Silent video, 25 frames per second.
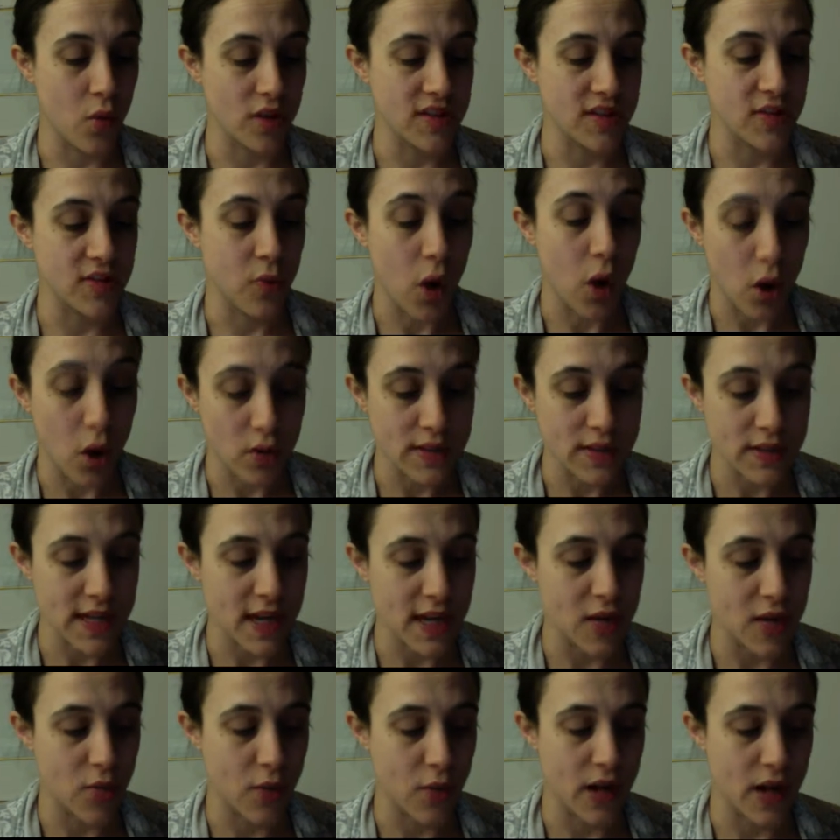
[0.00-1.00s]
you hold
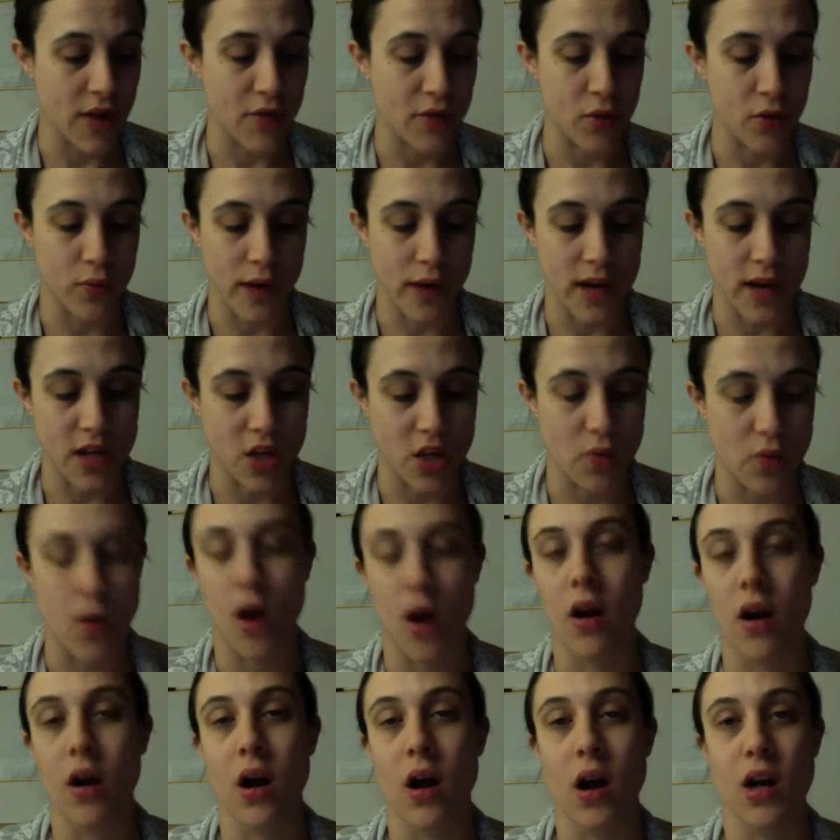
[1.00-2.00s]
it, whatever rank you
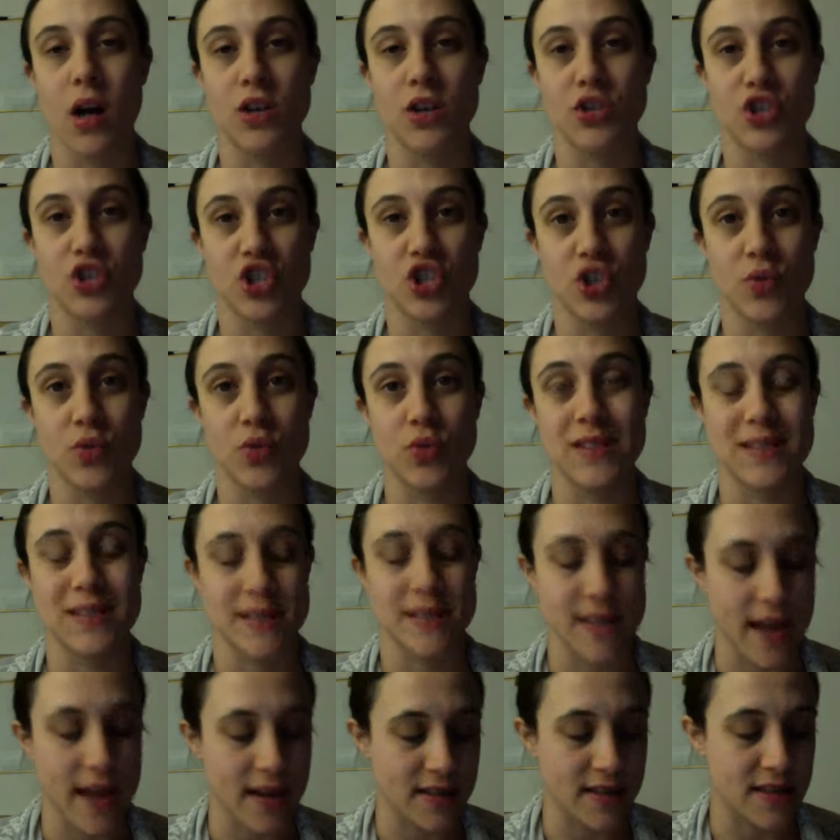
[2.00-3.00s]
are on June
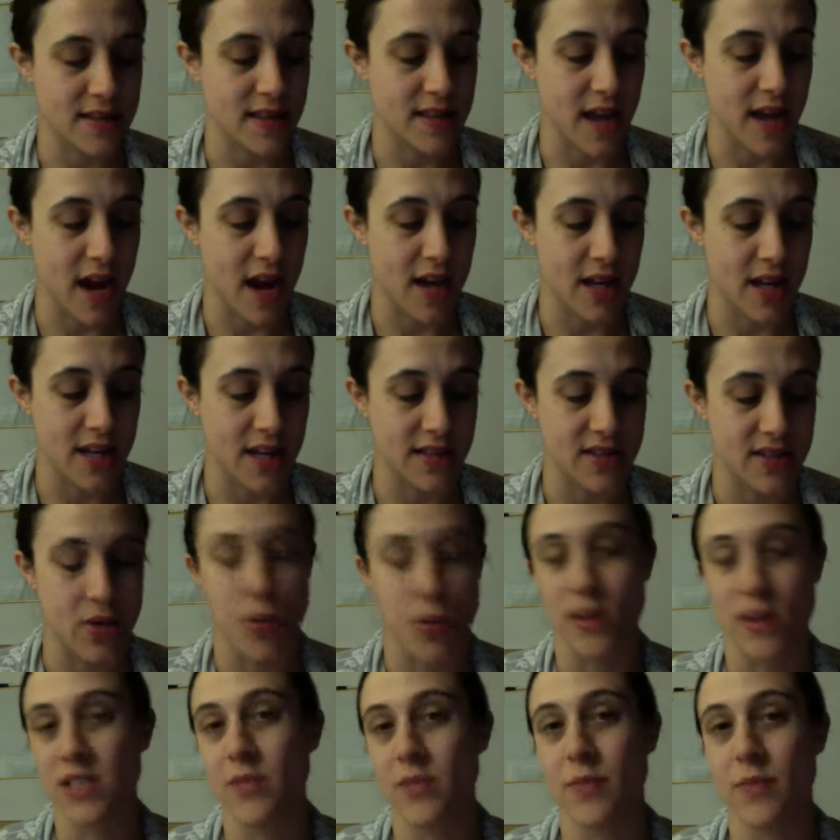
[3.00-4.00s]
6th, that is
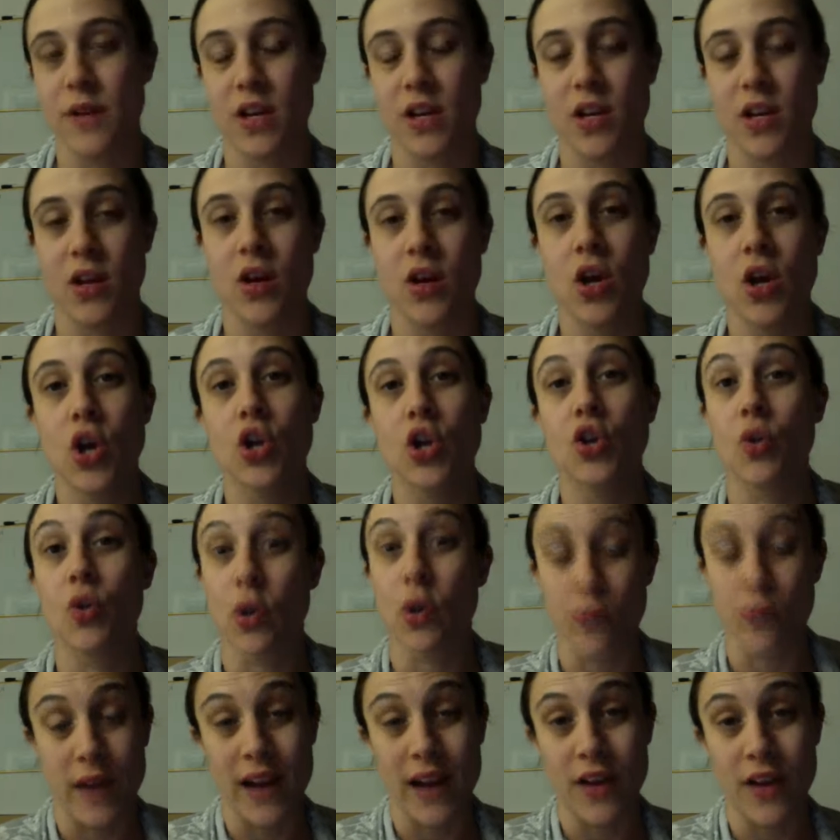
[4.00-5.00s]
going to be
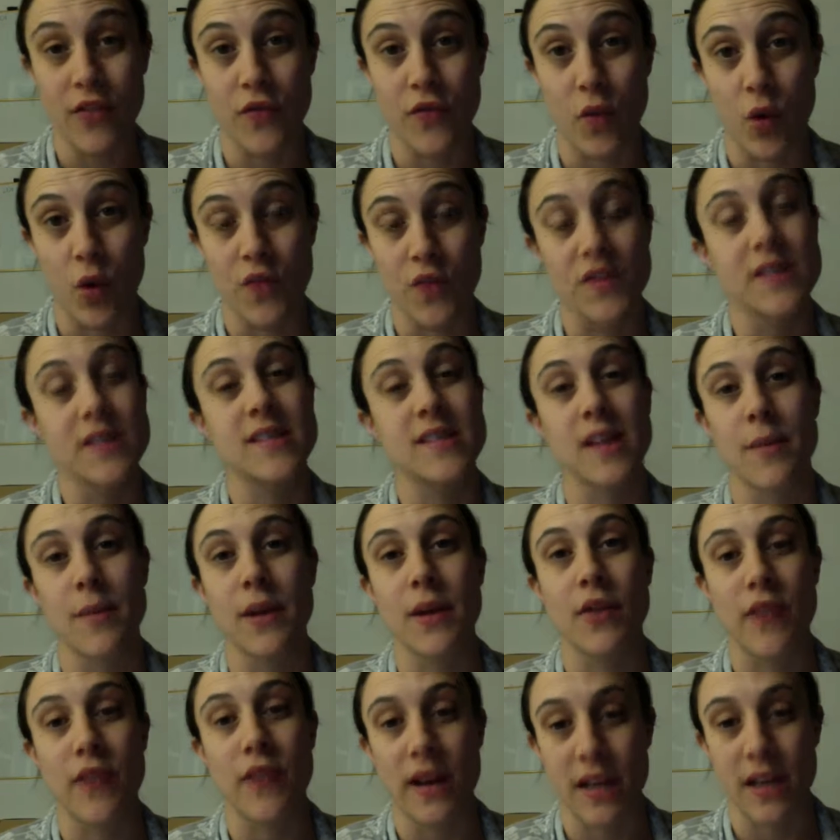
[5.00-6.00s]
your rank for the
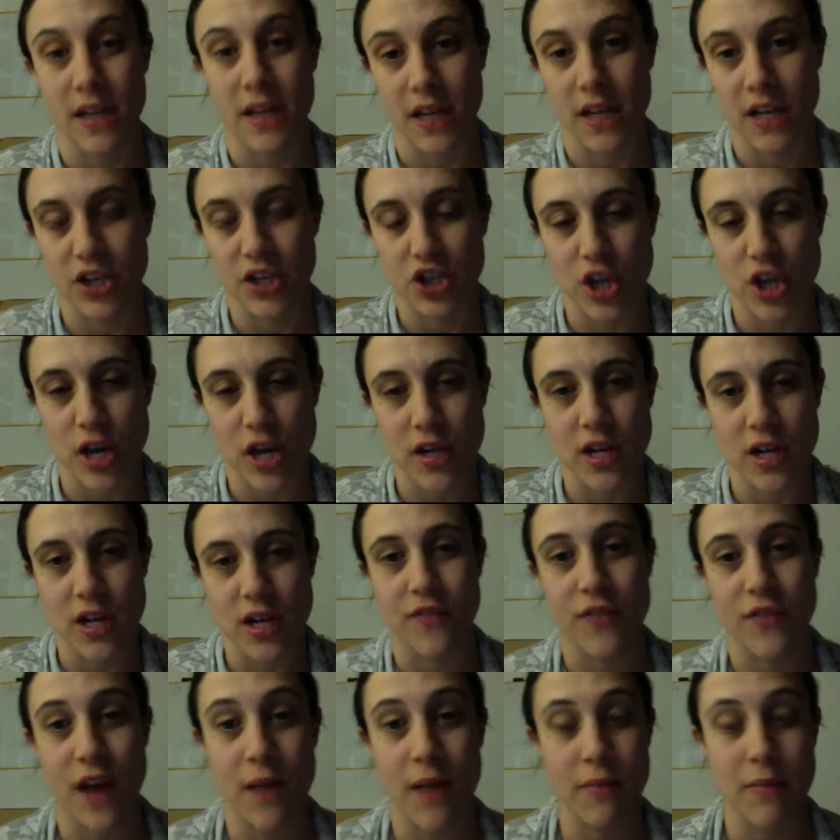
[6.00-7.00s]
Summit recognition,
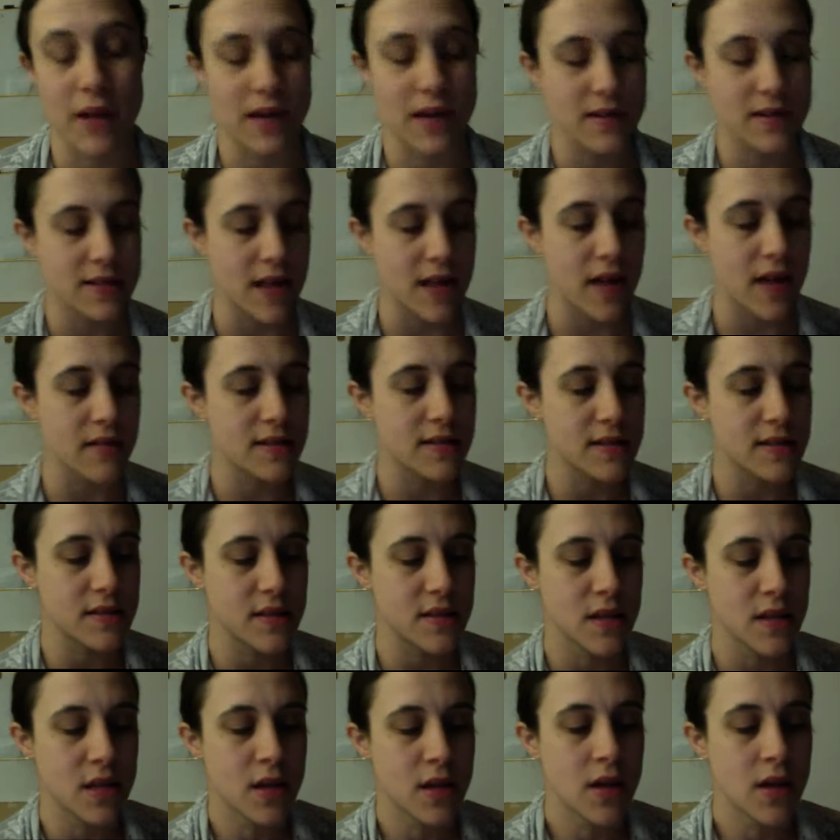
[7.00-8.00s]
if that makes sense.